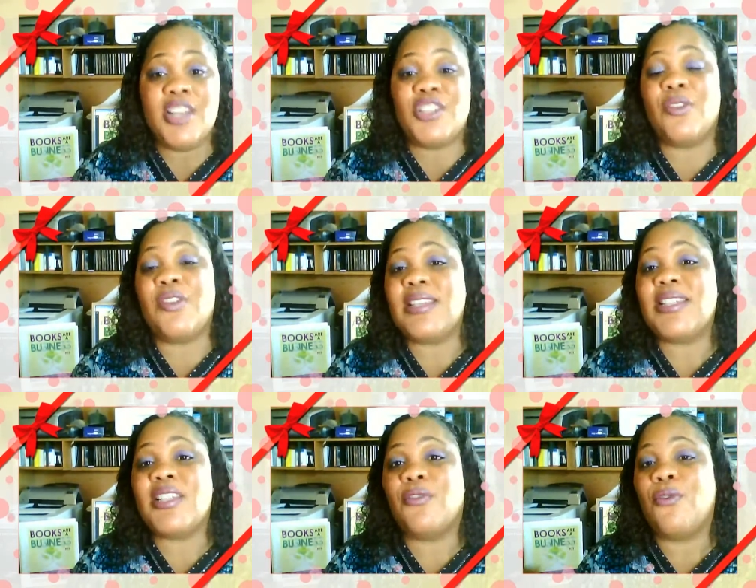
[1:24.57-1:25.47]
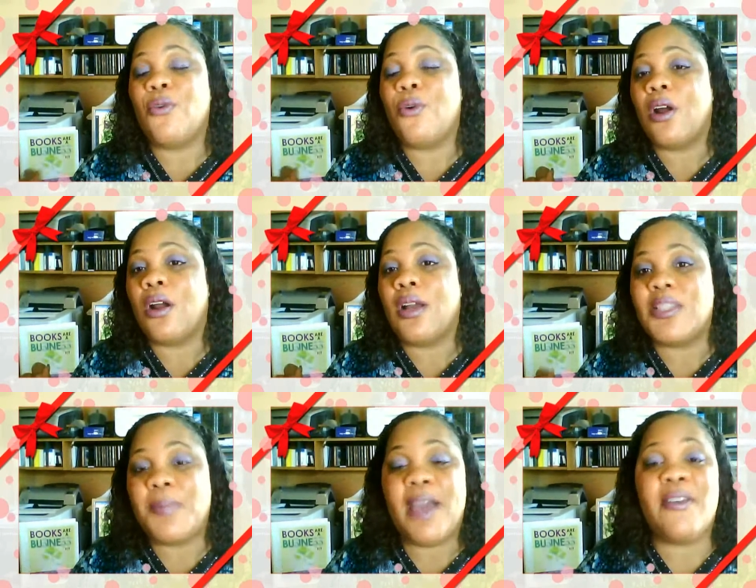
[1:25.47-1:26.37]
So this is for
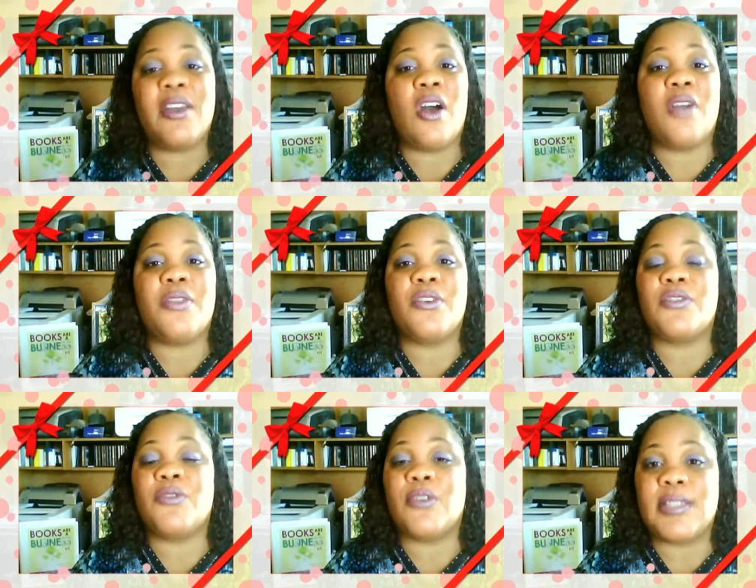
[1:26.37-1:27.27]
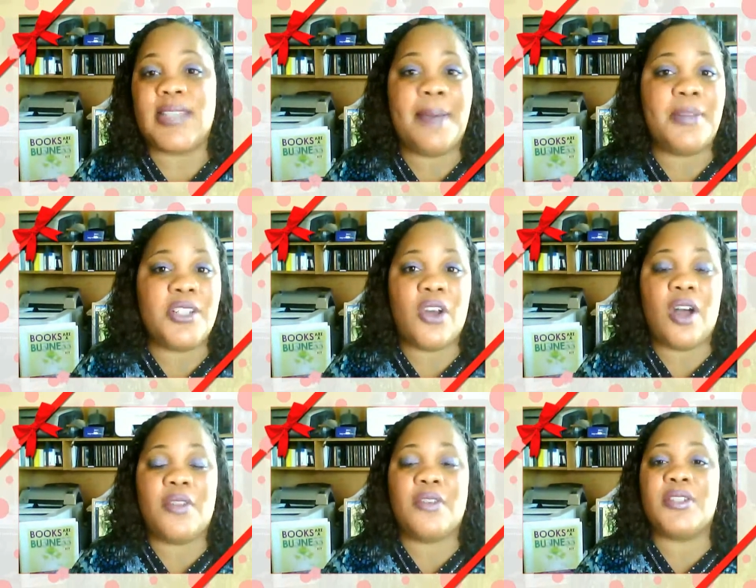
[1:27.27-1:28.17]
aspiring authors, for established
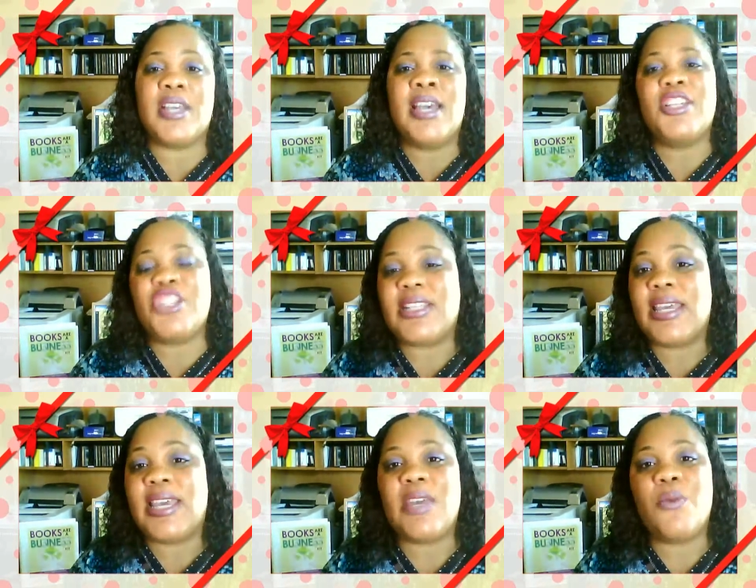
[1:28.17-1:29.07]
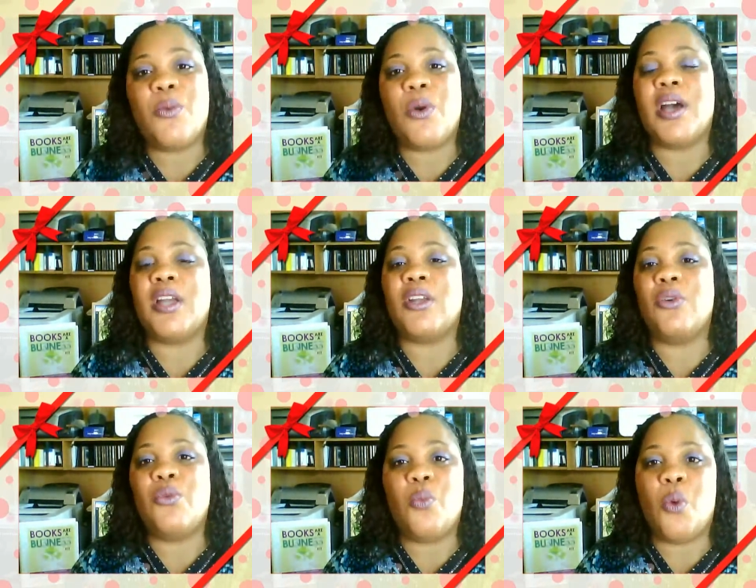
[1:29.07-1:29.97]
authors, just anyone
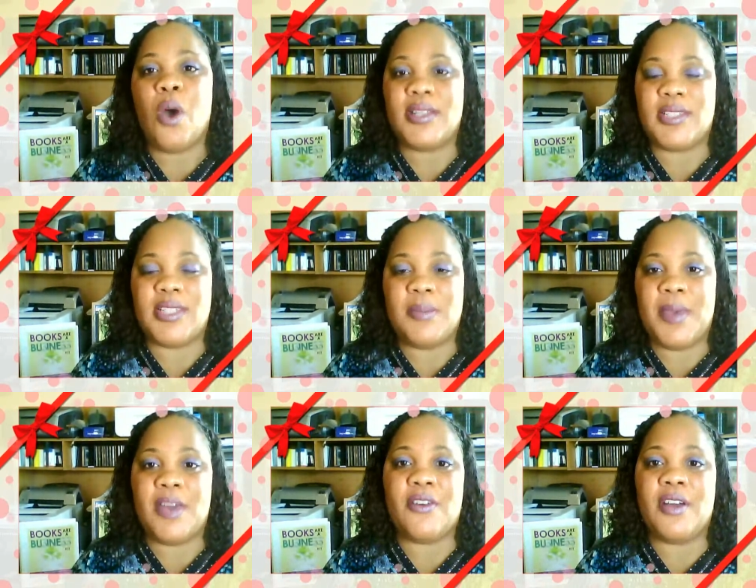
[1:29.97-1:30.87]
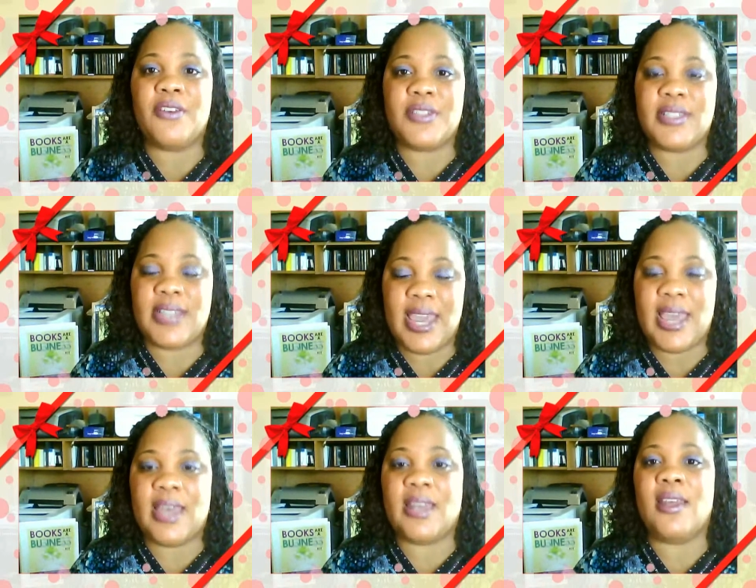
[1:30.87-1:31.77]
who wants to better
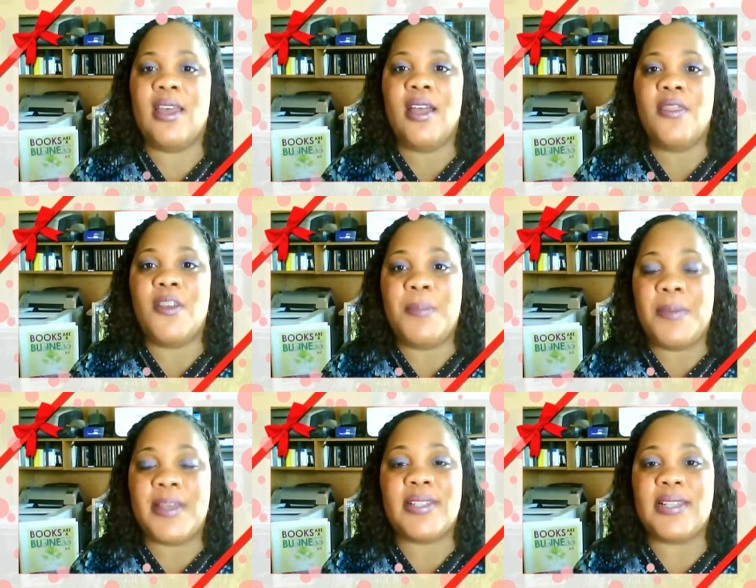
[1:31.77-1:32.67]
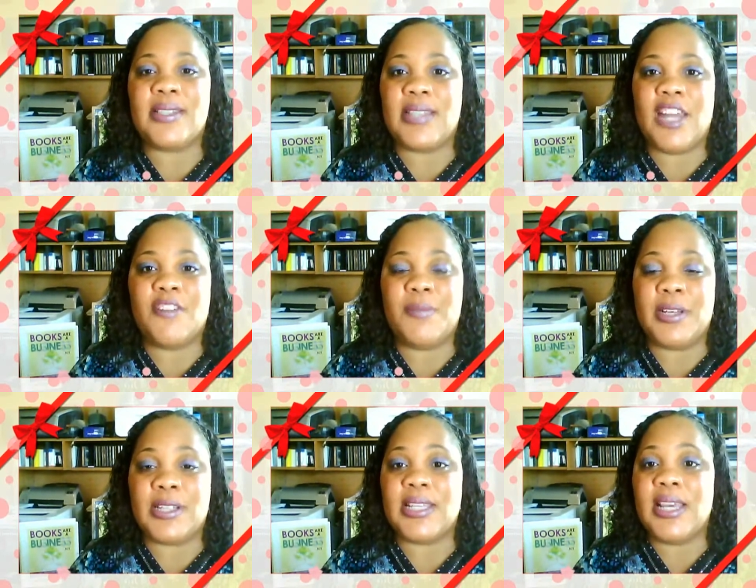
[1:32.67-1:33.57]
understand the business side of
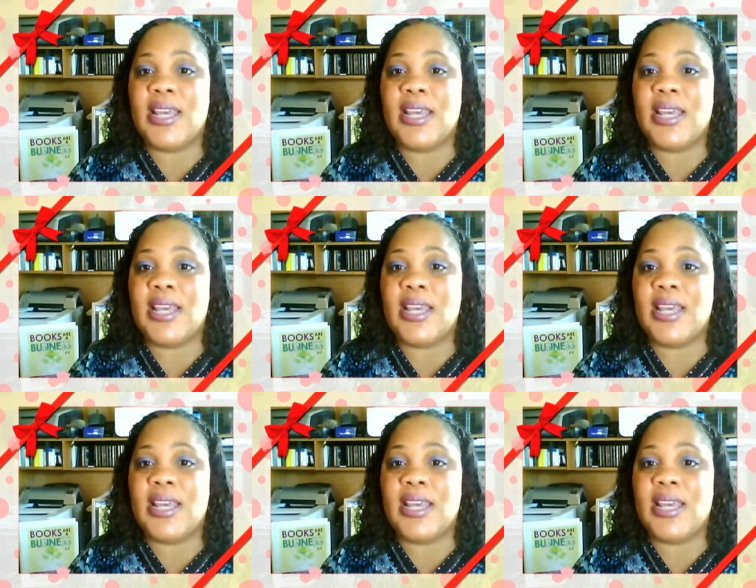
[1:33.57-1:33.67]
books.